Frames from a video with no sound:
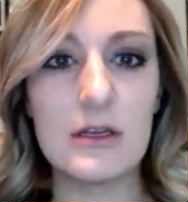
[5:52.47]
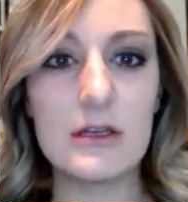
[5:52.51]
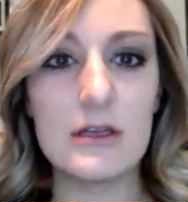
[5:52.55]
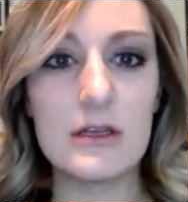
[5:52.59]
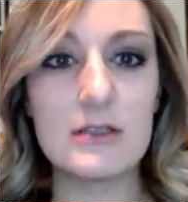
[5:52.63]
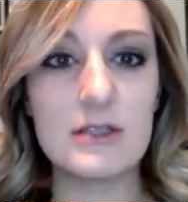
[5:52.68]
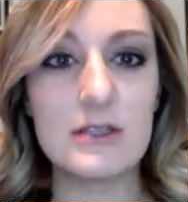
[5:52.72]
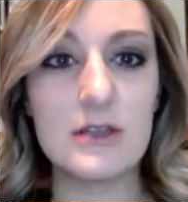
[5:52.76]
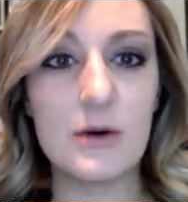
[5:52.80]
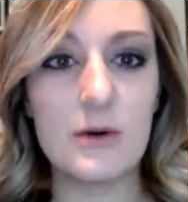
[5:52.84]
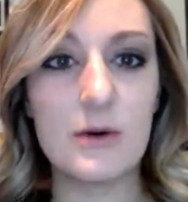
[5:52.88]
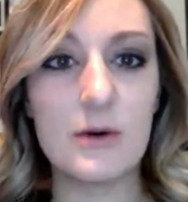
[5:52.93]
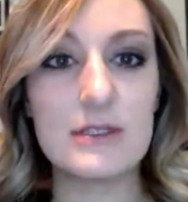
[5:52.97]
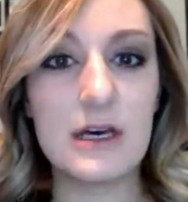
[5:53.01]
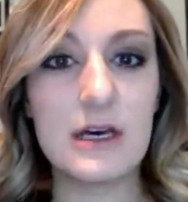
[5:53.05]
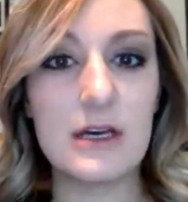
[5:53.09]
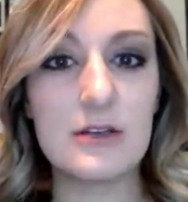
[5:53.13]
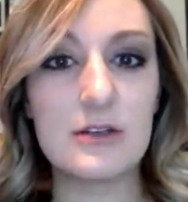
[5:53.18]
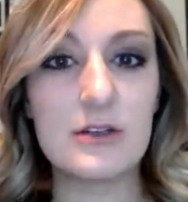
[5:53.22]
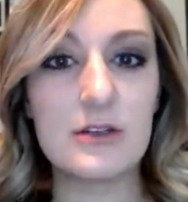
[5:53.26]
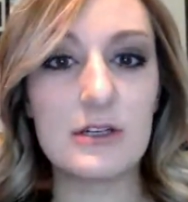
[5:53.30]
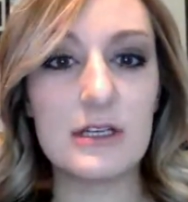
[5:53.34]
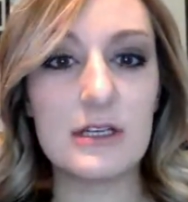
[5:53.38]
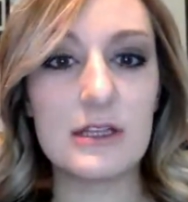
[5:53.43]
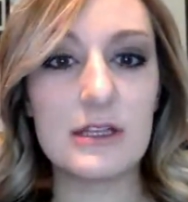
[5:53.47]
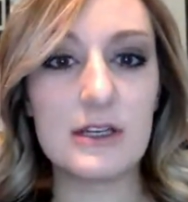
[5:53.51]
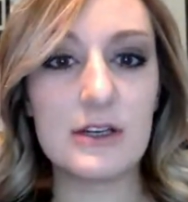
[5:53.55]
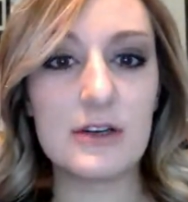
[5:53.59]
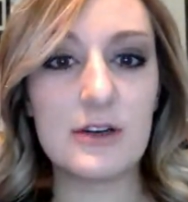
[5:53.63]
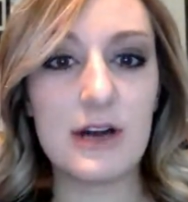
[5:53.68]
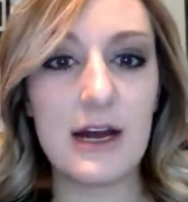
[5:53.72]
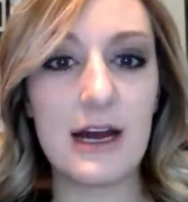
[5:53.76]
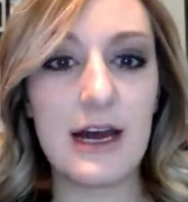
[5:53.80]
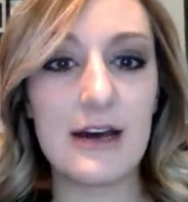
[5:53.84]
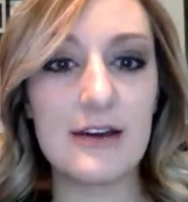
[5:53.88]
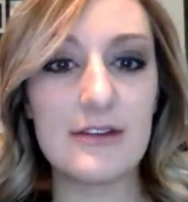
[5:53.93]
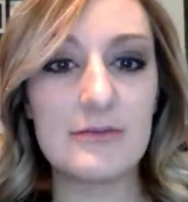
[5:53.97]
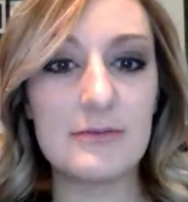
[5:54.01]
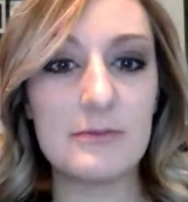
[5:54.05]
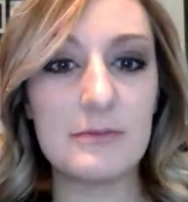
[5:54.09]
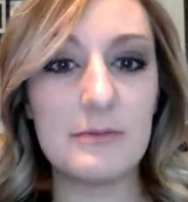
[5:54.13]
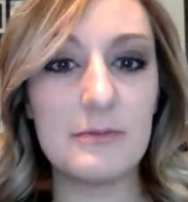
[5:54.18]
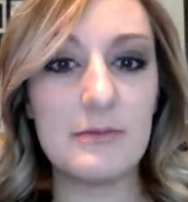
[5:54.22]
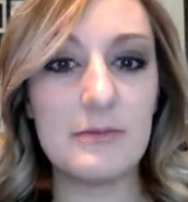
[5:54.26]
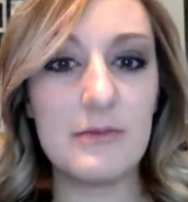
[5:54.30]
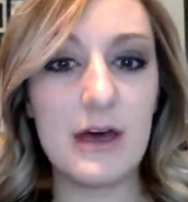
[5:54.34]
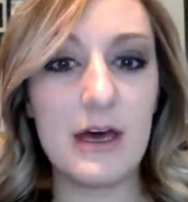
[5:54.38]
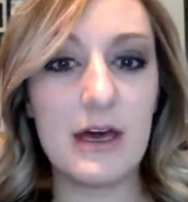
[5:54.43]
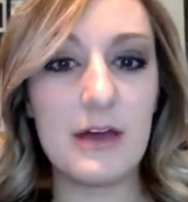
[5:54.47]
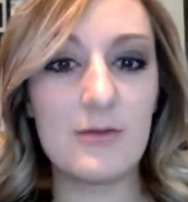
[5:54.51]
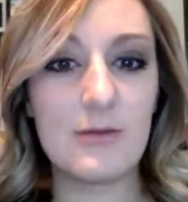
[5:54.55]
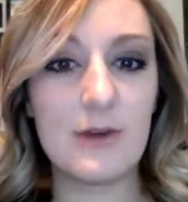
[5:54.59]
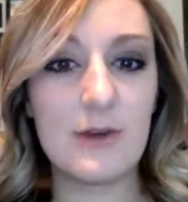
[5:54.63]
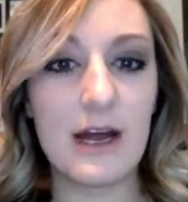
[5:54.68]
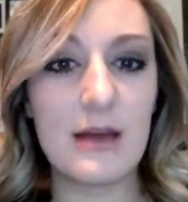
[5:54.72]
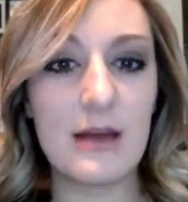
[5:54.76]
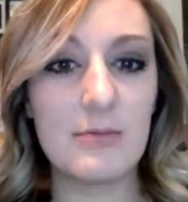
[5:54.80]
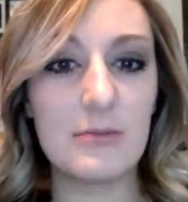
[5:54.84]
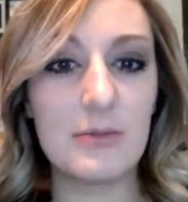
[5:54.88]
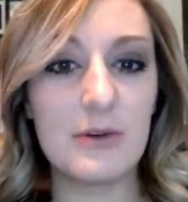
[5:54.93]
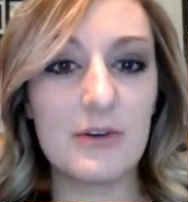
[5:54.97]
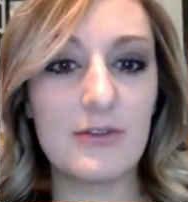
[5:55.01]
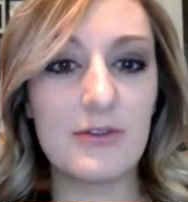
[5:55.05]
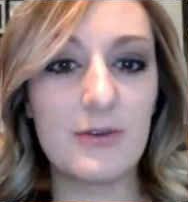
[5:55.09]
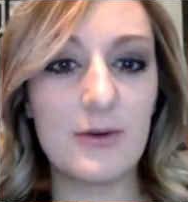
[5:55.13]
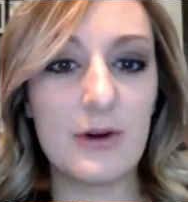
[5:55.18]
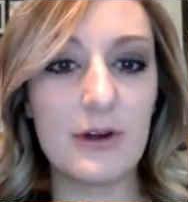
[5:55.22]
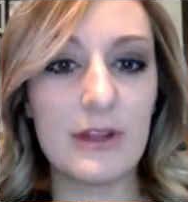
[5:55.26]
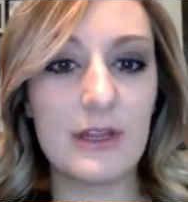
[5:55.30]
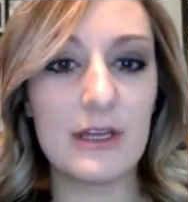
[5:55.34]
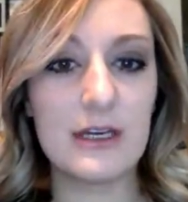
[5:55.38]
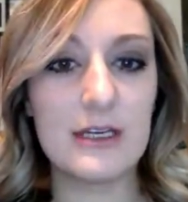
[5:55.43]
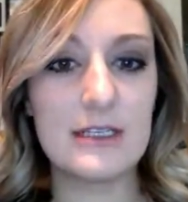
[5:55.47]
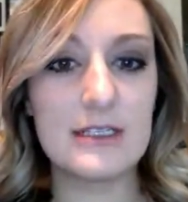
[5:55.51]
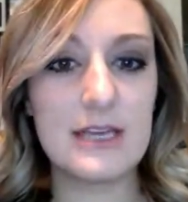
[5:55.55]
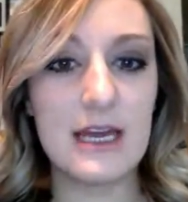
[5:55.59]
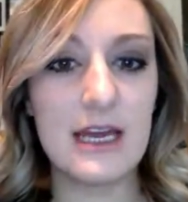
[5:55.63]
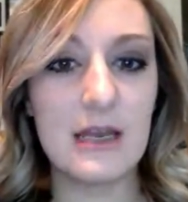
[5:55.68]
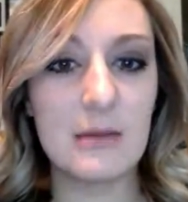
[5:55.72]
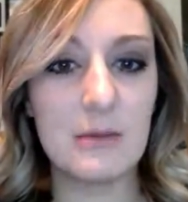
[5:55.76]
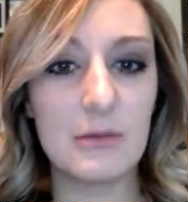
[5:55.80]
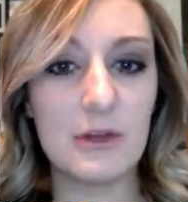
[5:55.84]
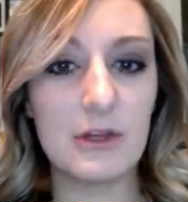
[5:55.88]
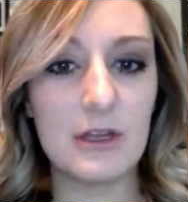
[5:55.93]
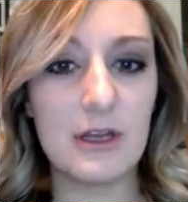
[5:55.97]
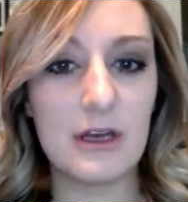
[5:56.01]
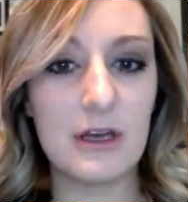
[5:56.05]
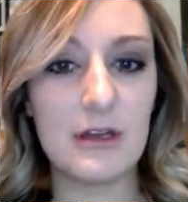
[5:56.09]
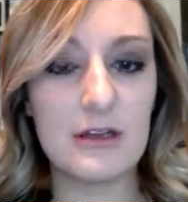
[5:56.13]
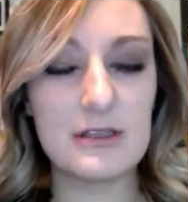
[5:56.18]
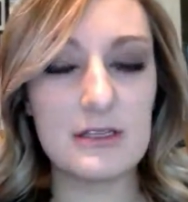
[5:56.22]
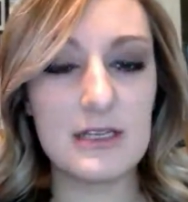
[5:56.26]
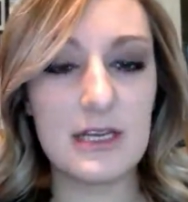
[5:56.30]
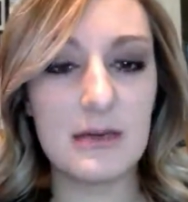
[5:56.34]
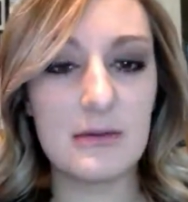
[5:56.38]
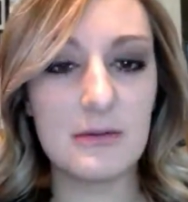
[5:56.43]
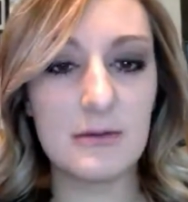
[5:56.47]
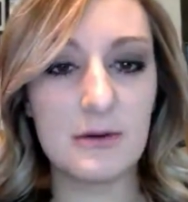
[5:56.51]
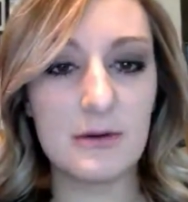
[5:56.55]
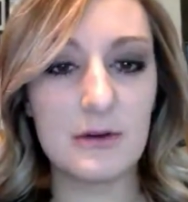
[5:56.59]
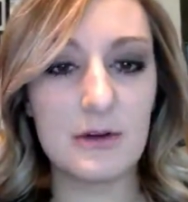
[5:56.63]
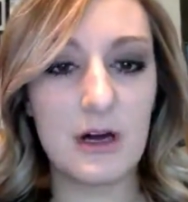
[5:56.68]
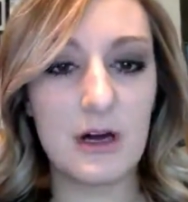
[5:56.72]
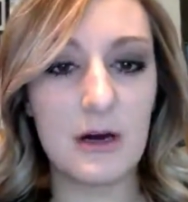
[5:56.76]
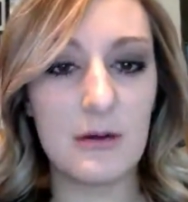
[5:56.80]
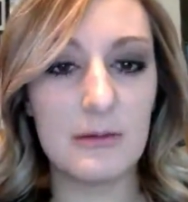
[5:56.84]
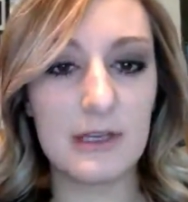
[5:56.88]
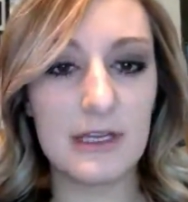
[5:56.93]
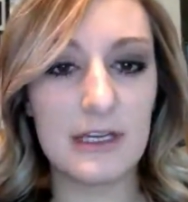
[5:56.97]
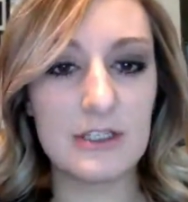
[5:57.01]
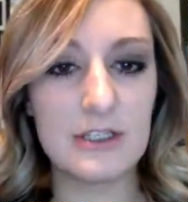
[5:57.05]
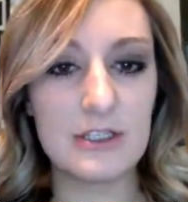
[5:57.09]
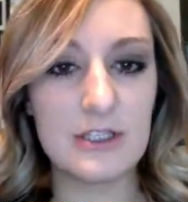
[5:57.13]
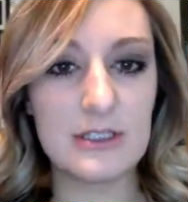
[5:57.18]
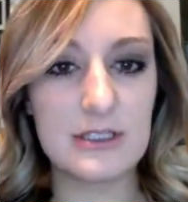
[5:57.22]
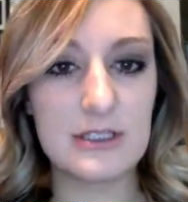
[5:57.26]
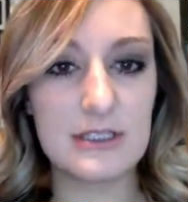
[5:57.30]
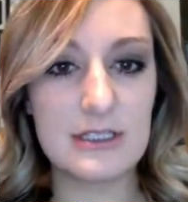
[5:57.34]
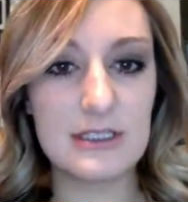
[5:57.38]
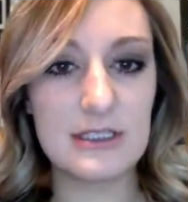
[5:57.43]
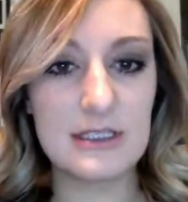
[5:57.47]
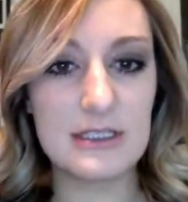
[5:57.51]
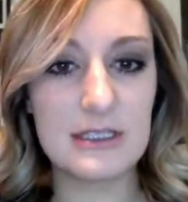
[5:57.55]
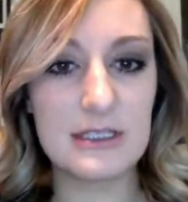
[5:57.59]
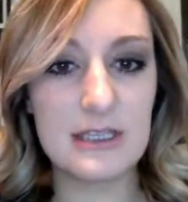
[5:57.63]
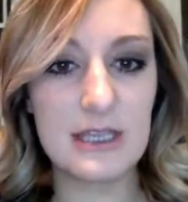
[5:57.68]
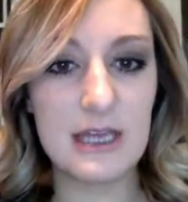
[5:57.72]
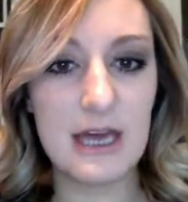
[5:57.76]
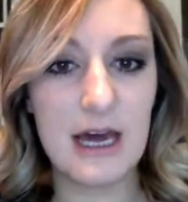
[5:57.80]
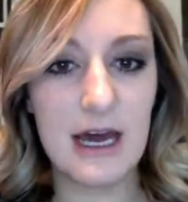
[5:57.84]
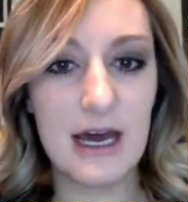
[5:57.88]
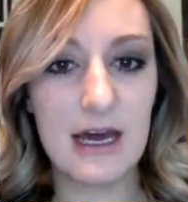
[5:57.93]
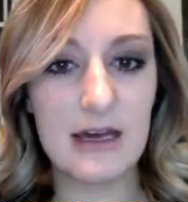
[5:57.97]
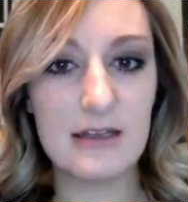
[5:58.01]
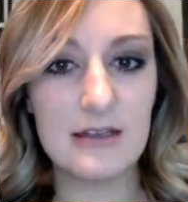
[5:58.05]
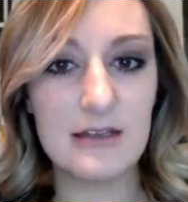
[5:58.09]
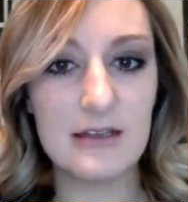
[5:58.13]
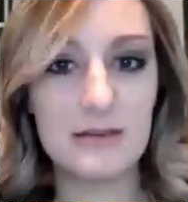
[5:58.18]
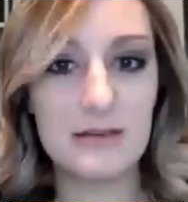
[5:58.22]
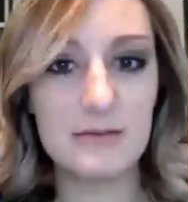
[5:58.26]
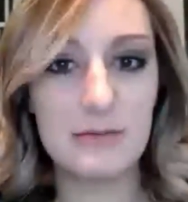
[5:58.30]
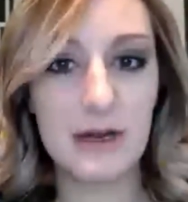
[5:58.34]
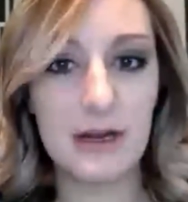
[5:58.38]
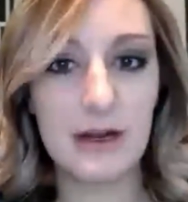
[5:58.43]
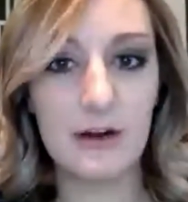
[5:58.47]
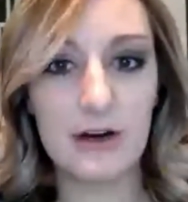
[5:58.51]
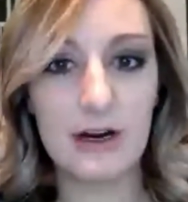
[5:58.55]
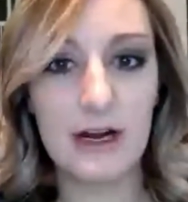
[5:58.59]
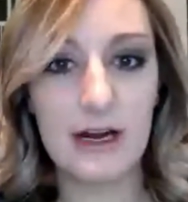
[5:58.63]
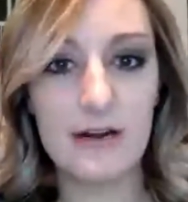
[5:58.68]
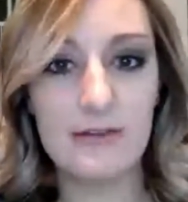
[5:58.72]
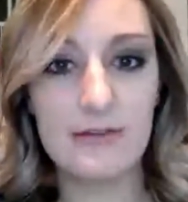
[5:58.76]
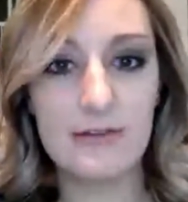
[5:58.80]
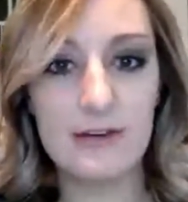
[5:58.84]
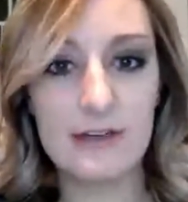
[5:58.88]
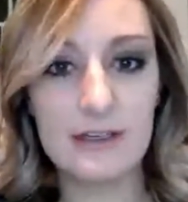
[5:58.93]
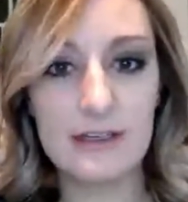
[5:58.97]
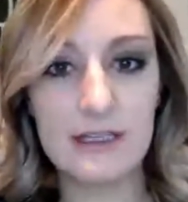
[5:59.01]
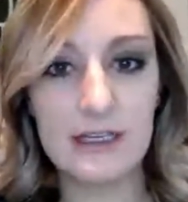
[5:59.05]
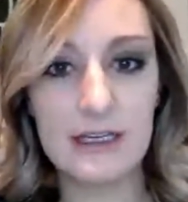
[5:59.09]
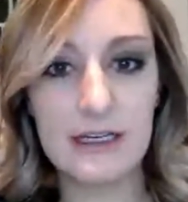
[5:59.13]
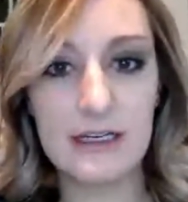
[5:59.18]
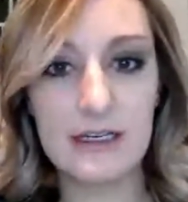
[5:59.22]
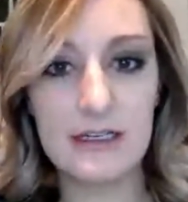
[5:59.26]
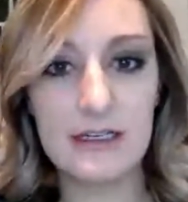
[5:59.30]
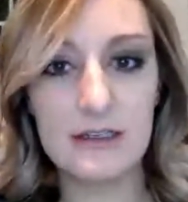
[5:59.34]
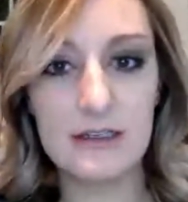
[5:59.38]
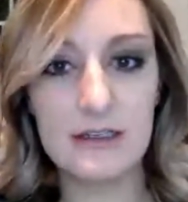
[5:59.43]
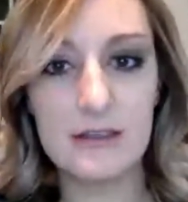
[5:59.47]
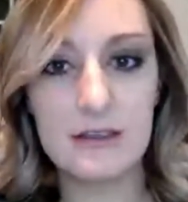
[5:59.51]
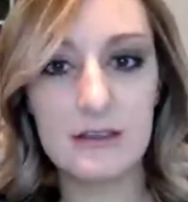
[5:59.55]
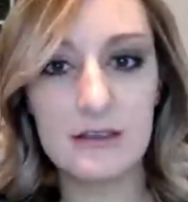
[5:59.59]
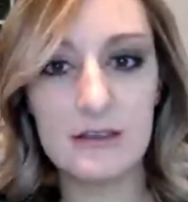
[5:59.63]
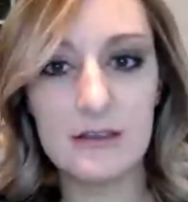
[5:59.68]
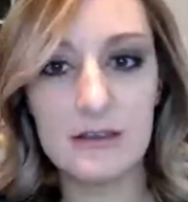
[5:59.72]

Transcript: So it's underneath the graph and right before the attainable and unattainable combinations. It's that paragraph right there.